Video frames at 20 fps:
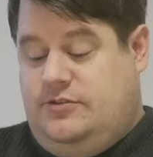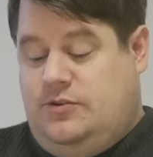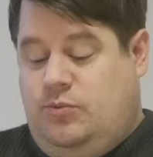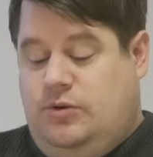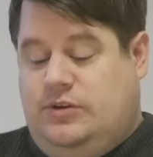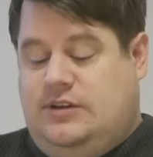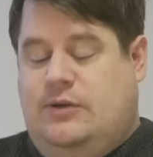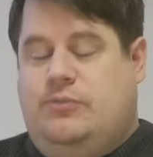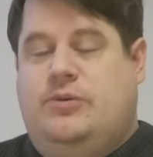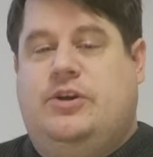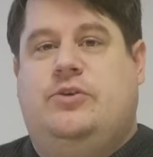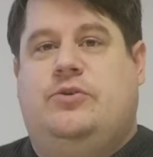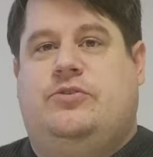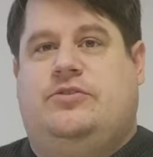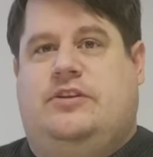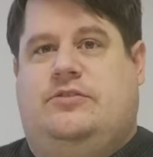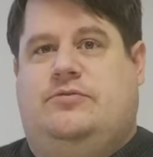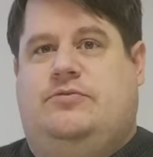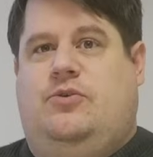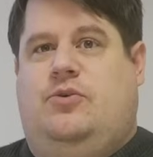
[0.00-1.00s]
So what can we use
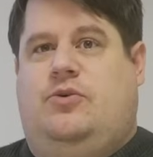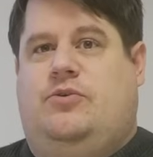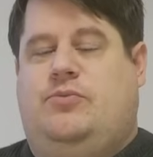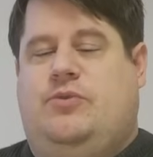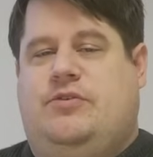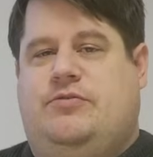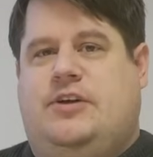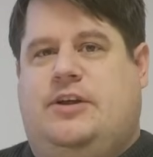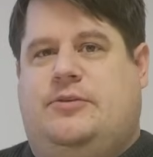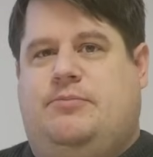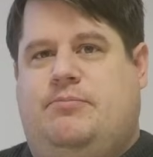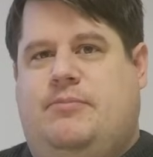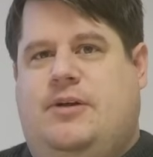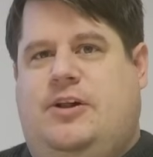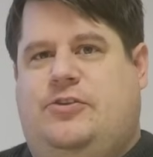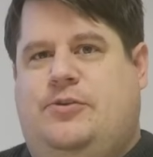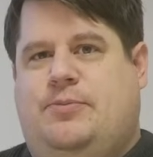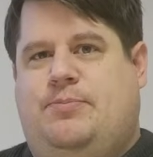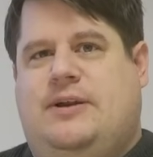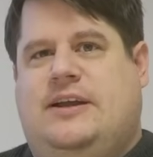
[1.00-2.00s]
this for? We've got
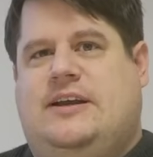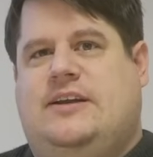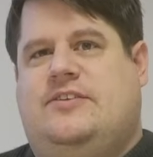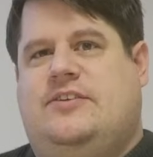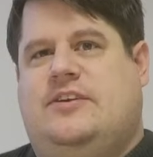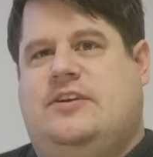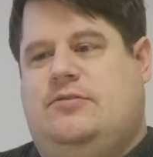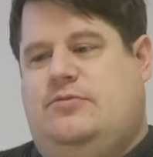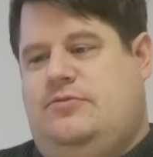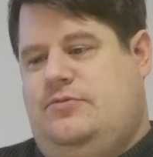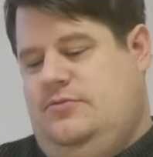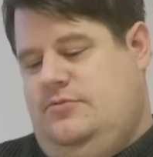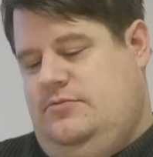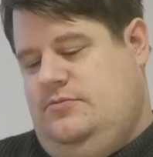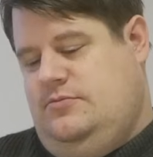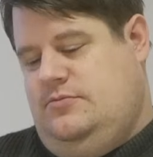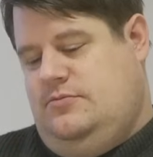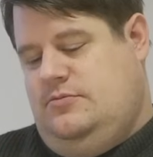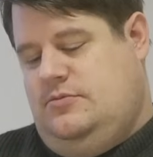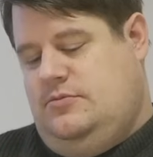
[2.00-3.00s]
multiplicative
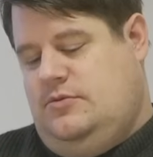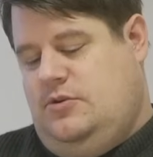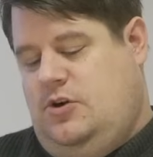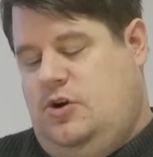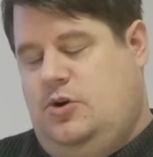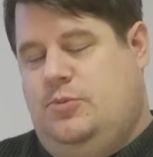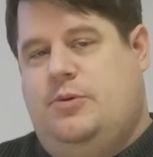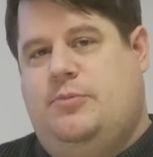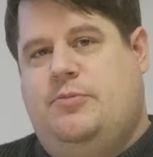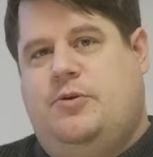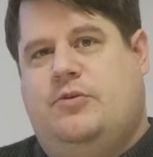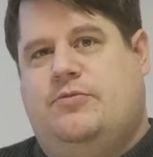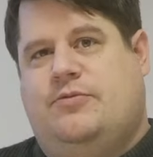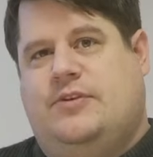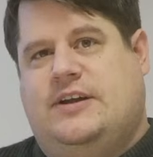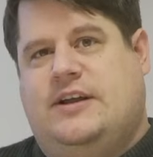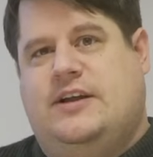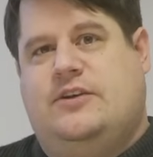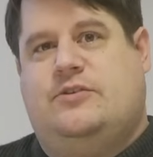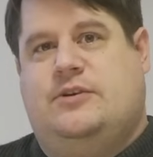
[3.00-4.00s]

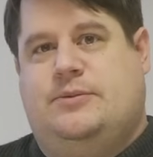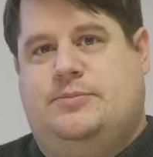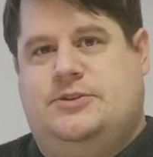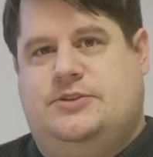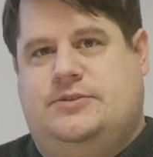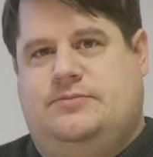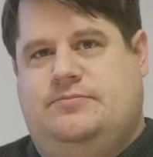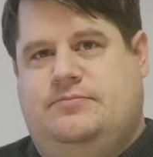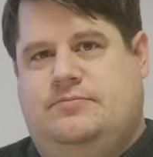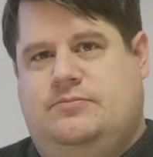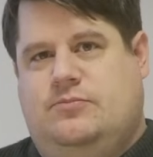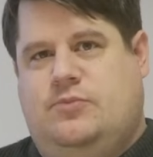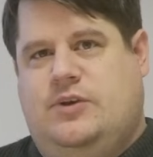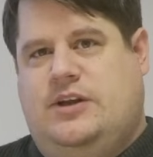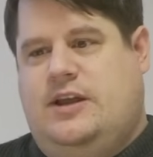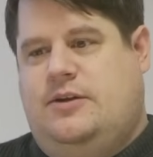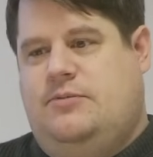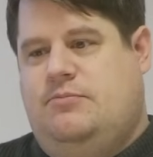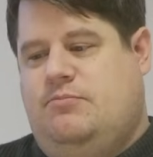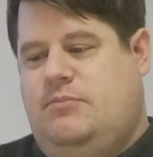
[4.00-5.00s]
homomorphic encryption we
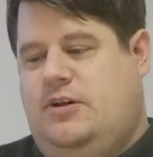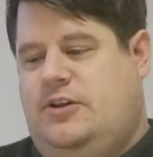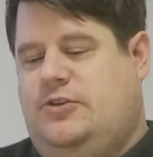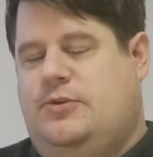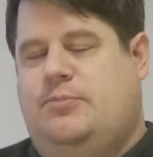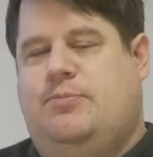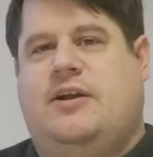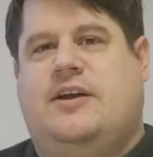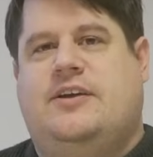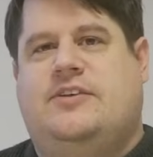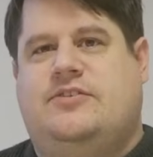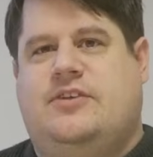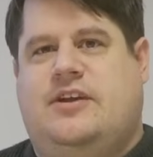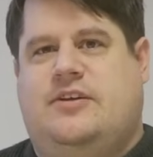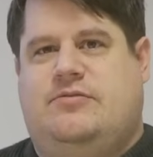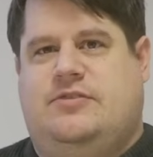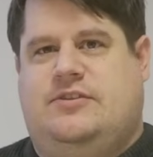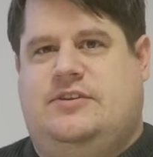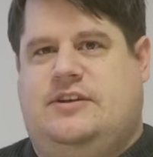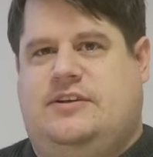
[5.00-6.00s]
can multiply
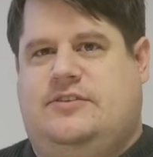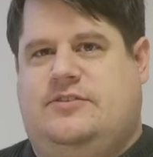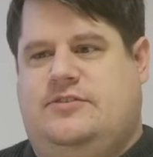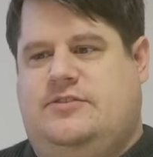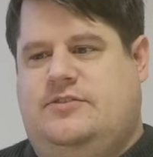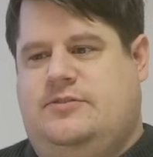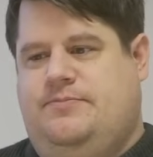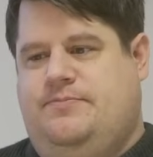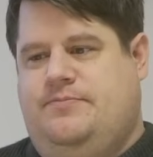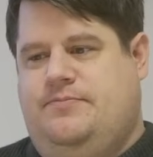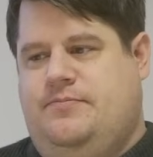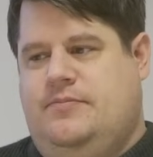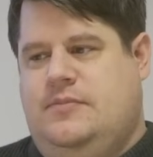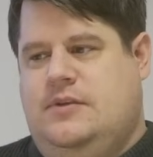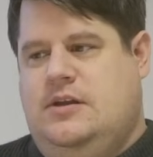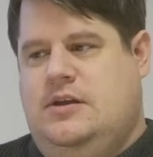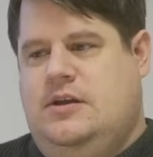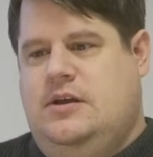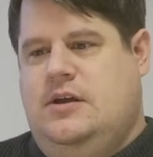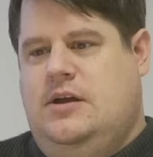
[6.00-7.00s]
ciphertexts.
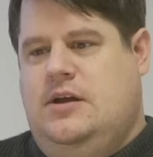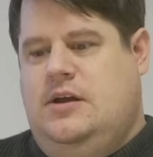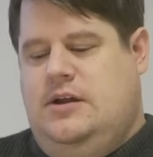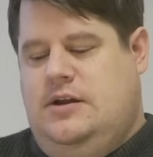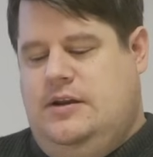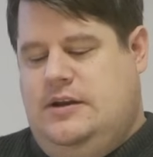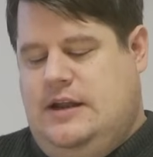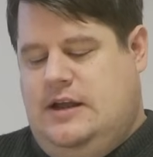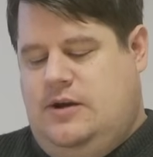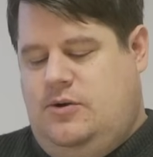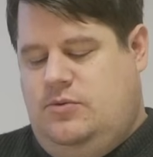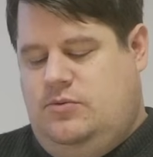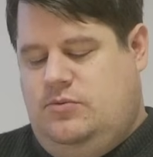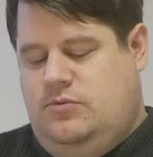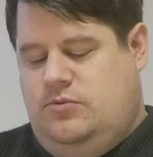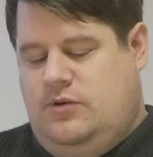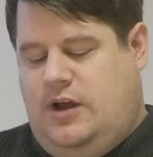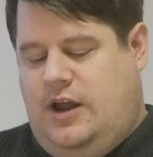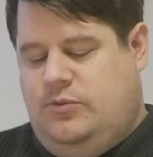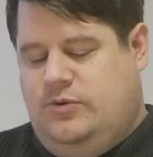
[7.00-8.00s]
Now,
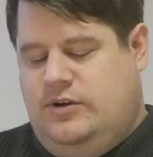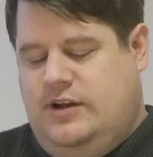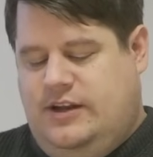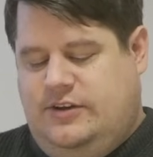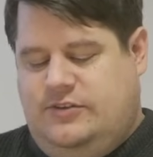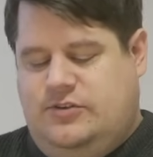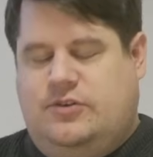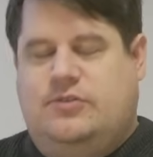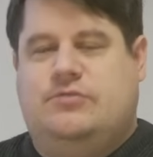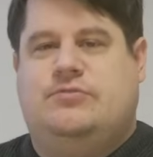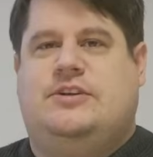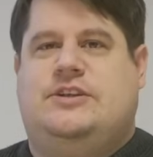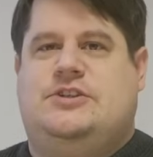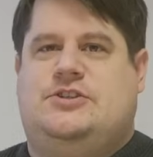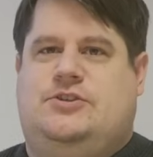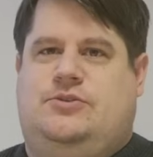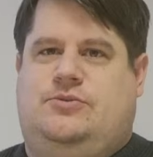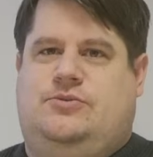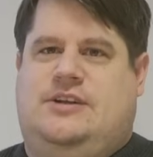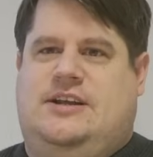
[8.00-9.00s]
I would like to
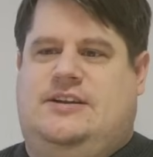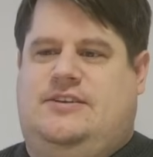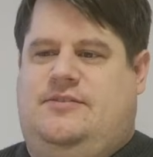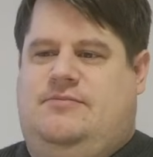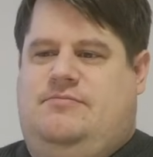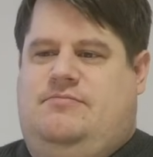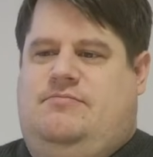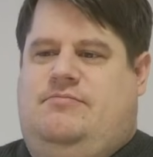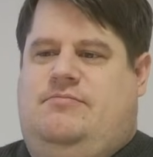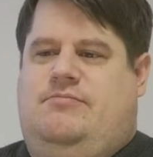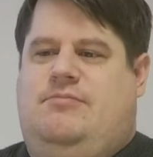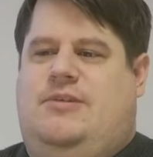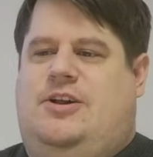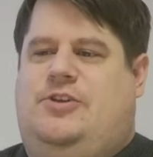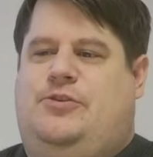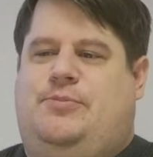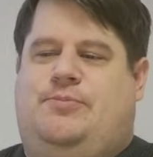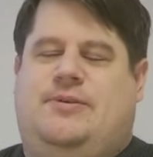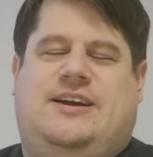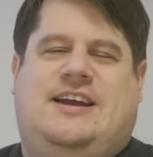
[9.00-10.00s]
convince you that
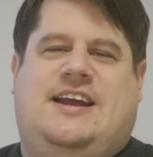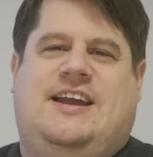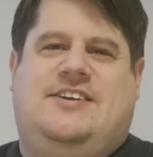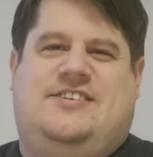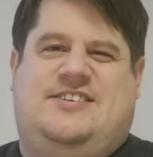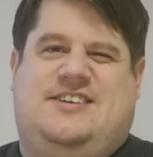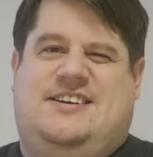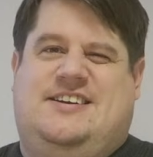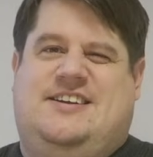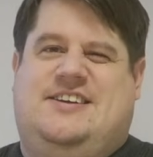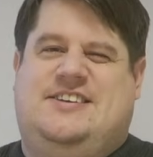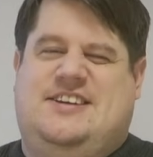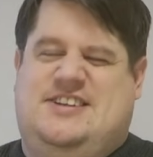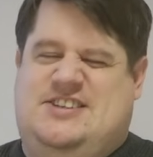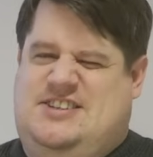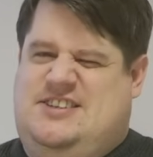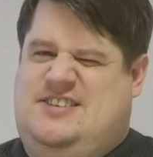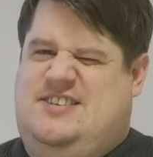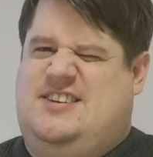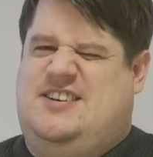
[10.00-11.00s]
multiplication and
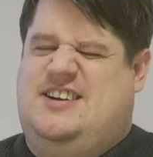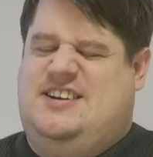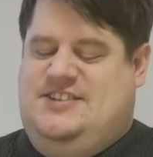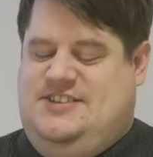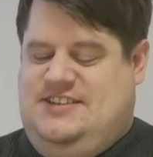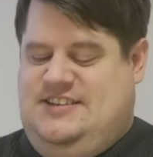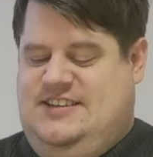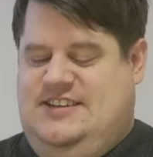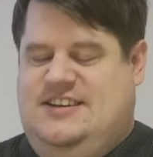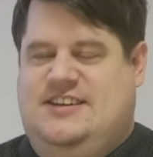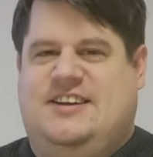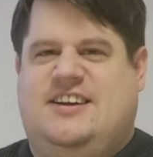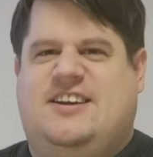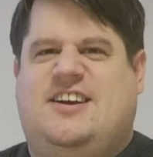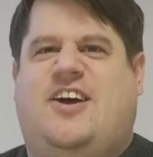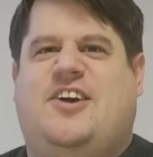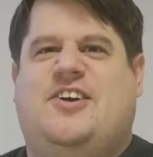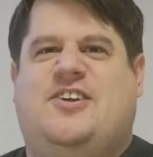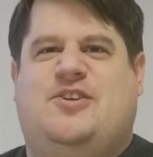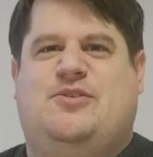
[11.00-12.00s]
addition are actually
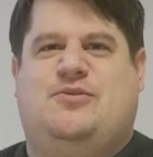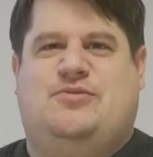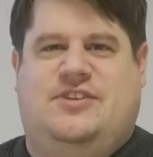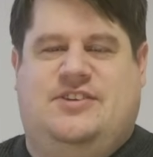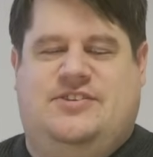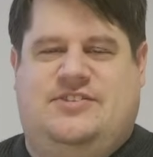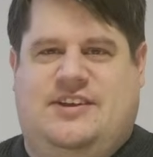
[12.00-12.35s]
kind of the